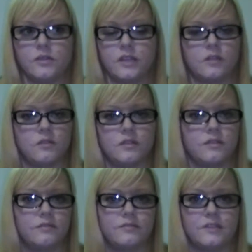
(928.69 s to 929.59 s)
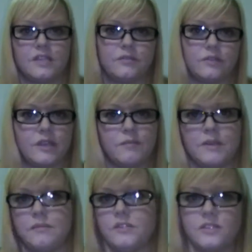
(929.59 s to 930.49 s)
Like, they didn't really have
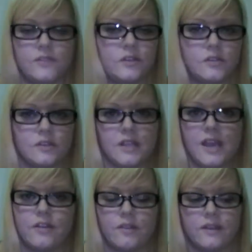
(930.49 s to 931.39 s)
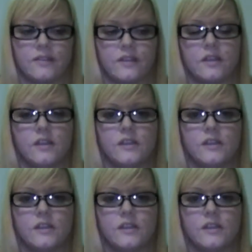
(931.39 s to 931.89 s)
many music videos online or anything.